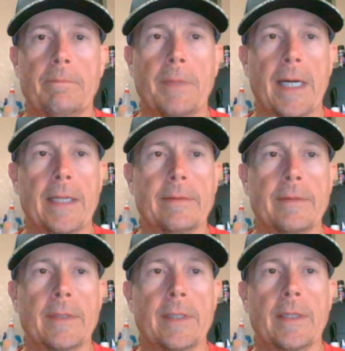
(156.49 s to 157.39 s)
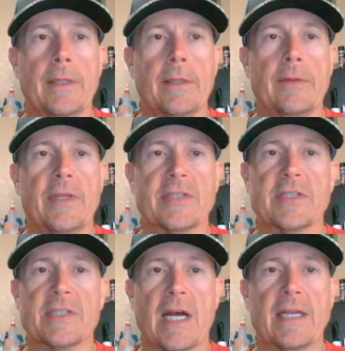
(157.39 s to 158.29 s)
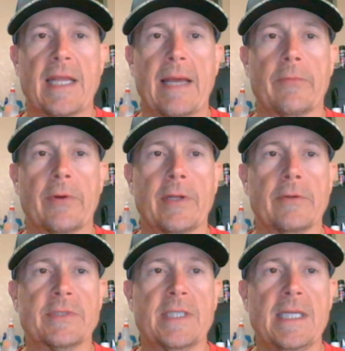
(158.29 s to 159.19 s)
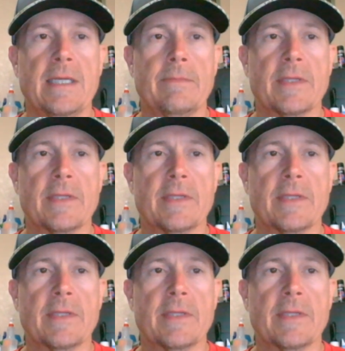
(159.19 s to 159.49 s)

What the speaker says: But this is not Dan Marino's team.